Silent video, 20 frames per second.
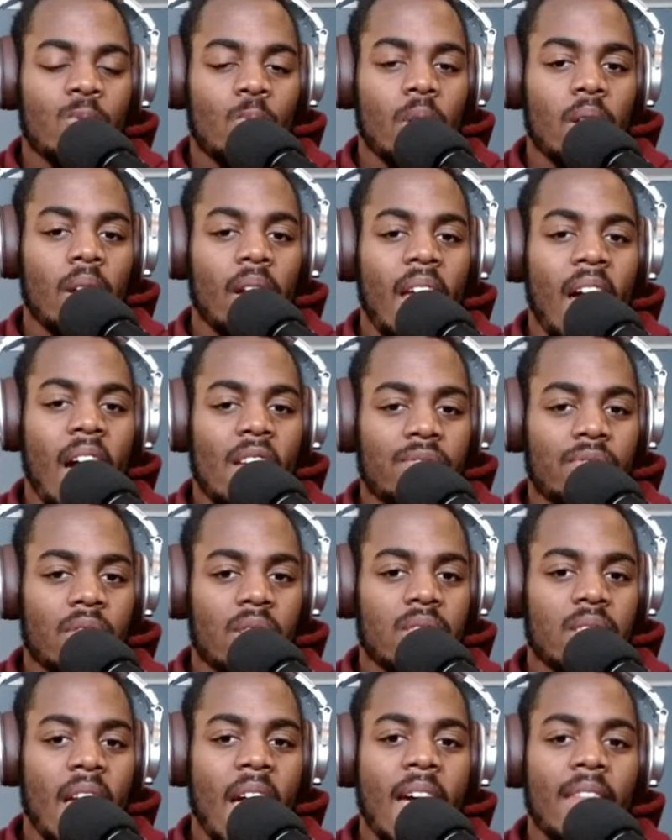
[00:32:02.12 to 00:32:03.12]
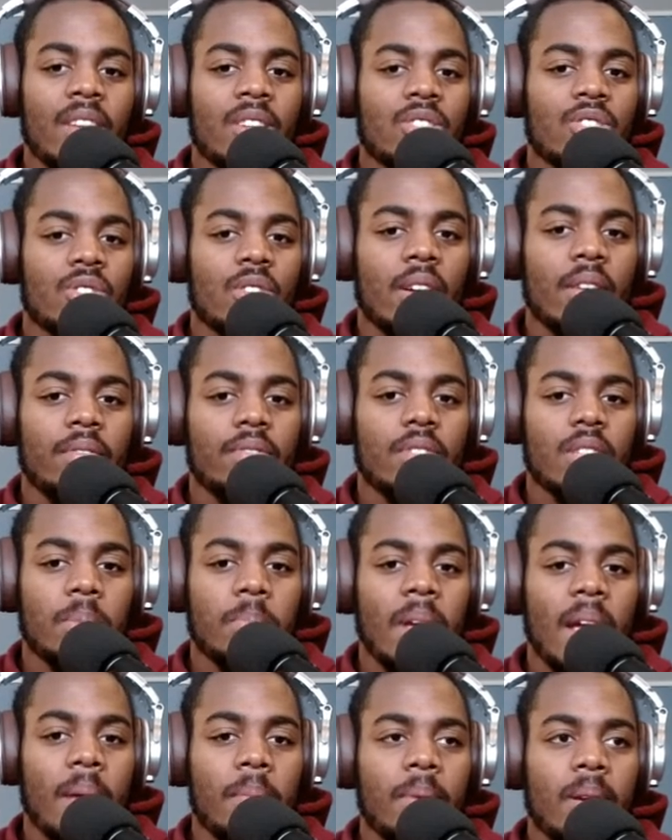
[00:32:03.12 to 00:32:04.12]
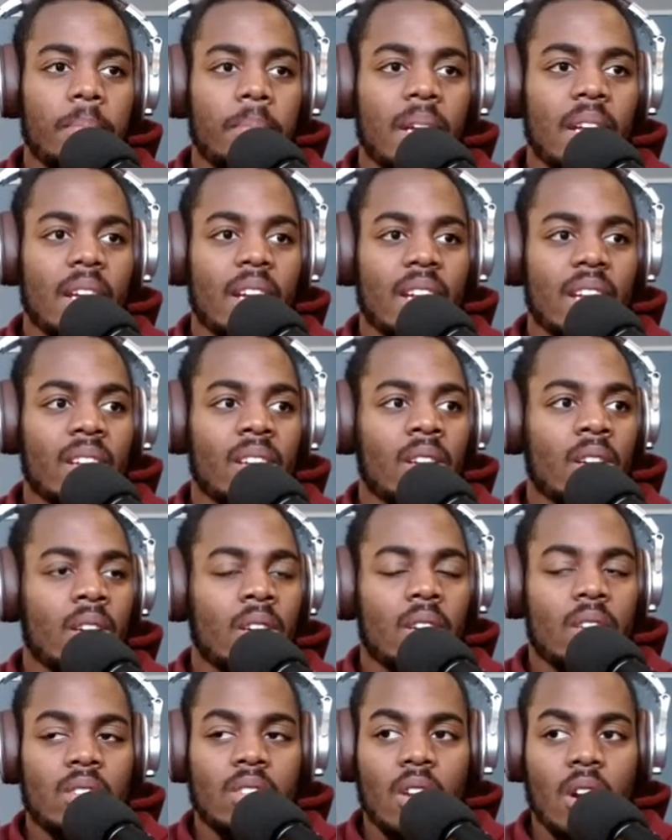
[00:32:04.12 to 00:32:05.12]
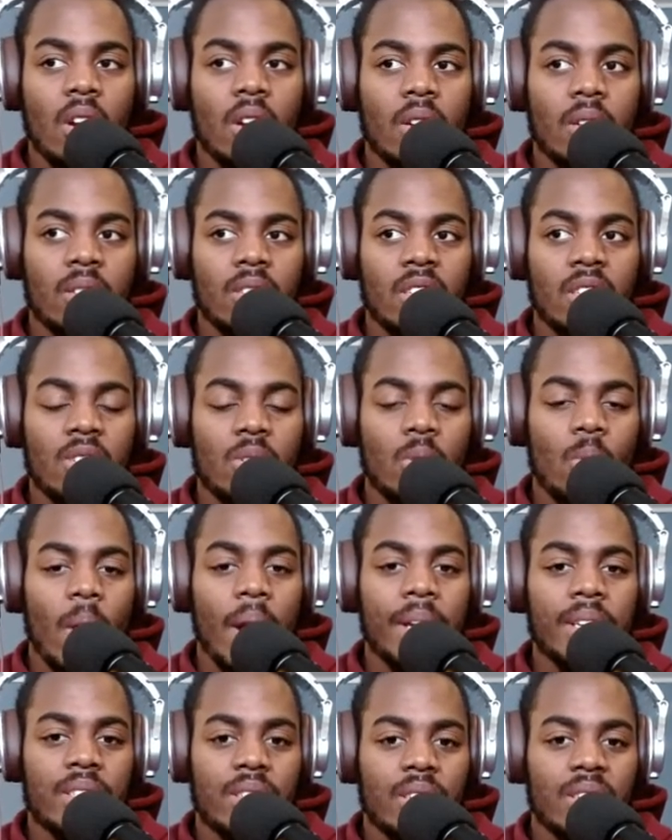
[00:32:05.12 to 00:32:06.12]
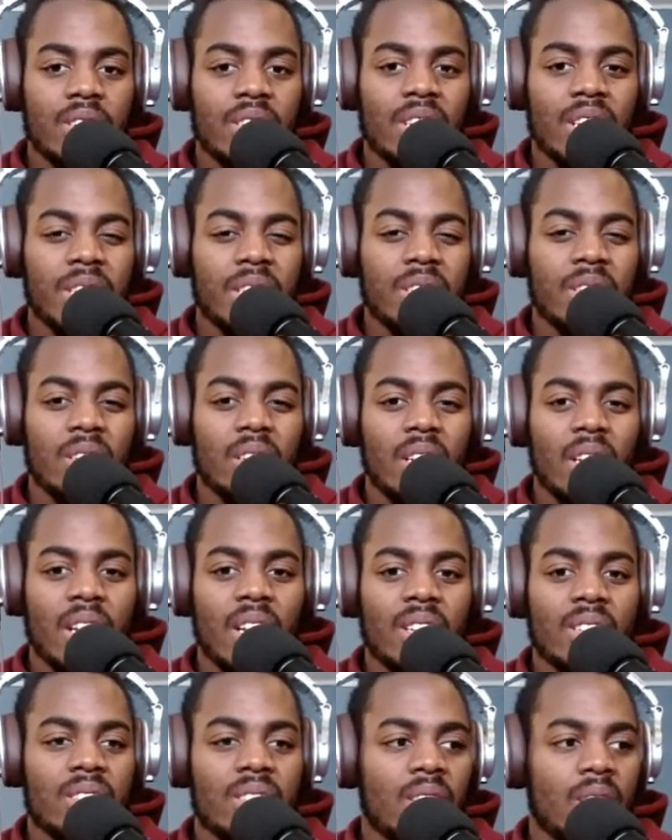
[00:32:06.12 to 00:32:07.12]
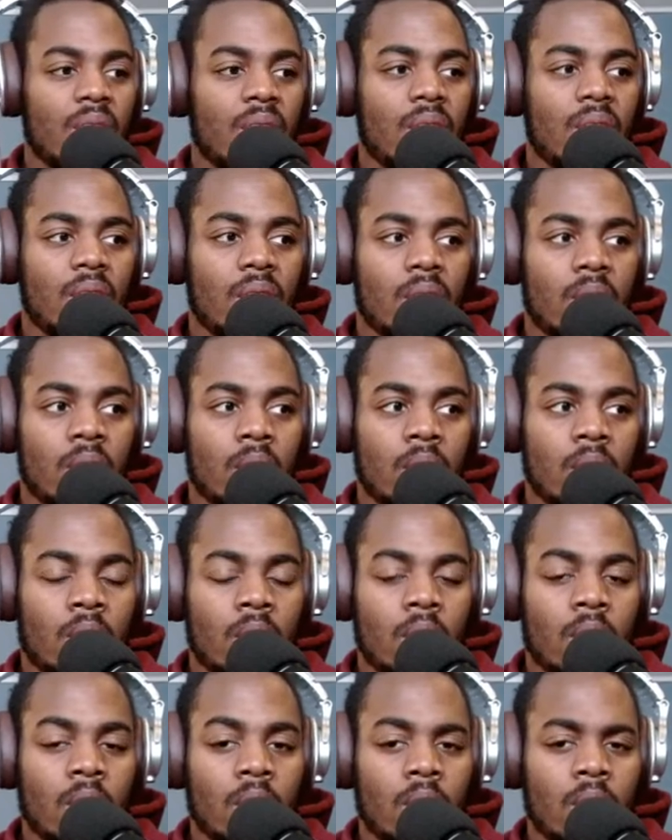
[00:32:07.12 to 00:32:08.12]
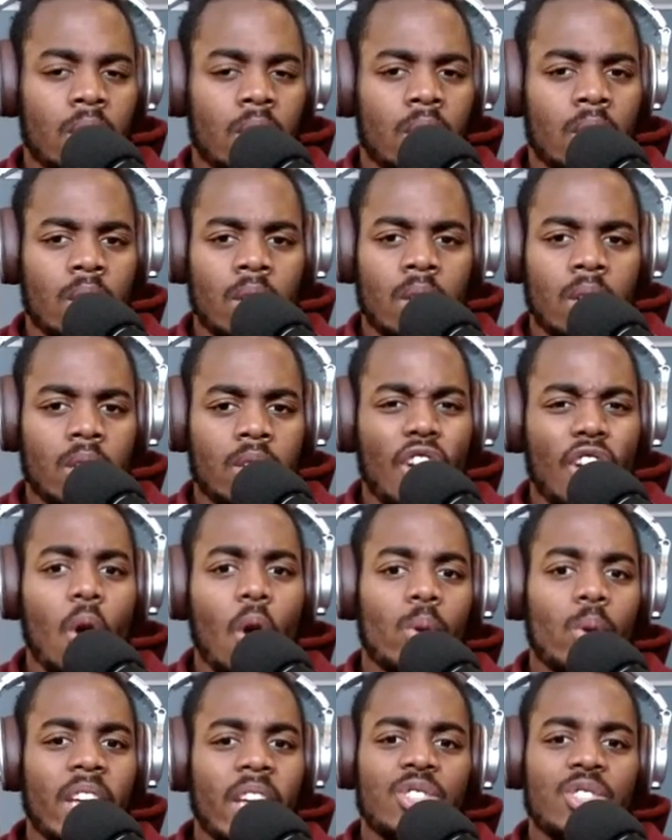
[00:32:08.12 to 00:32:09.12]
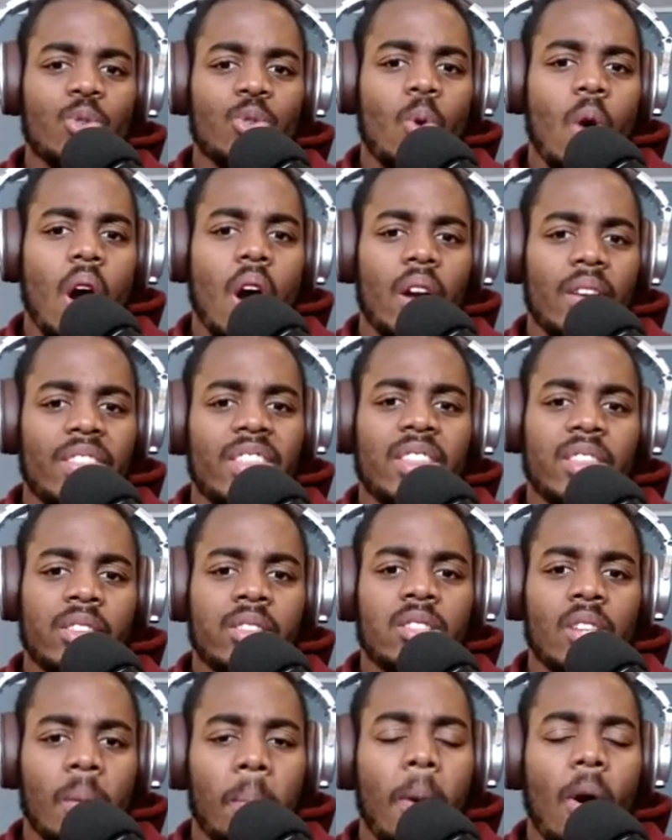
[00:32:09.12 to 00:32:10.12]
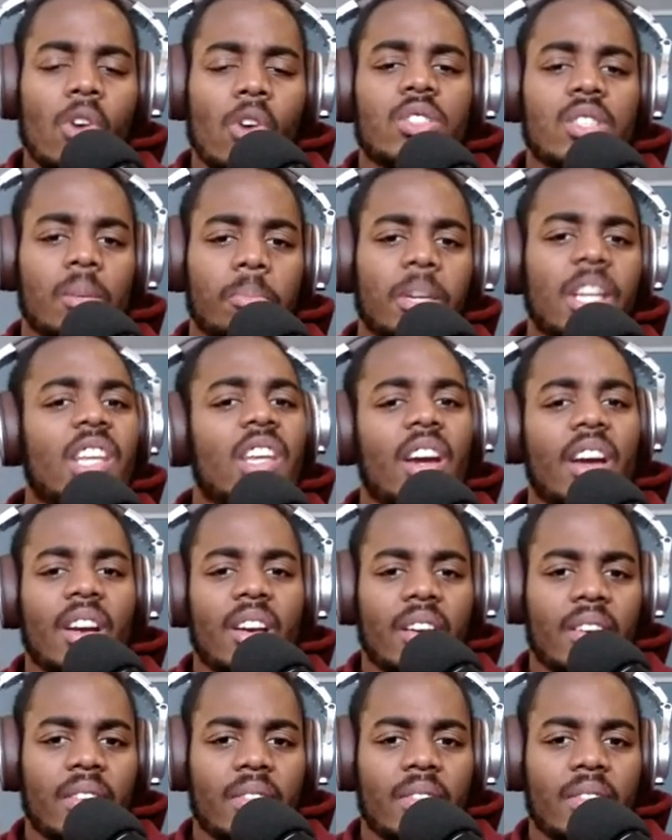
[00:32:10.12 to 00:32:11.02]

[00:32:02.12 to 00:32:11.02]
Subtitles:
what allows for us to have the strength to be able to be in certain situations and to know that you are supposed to be there.